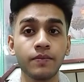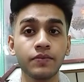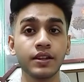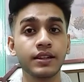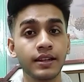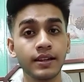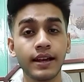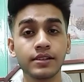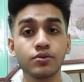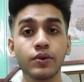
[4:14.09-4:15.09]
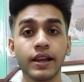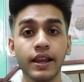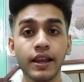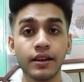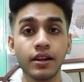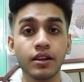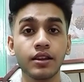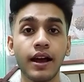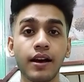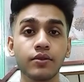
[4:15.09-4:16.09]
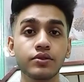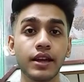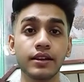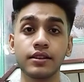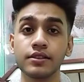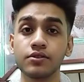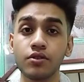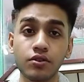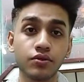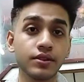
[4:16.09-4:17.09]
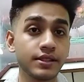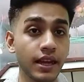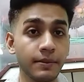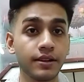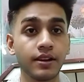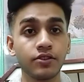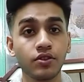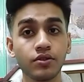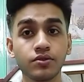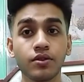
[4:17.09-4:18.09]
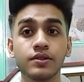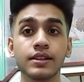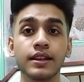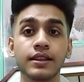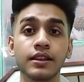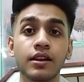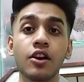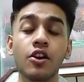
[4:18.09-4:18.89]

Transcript: the tenant has to vacate the house and does not do the same and continues to reside, then the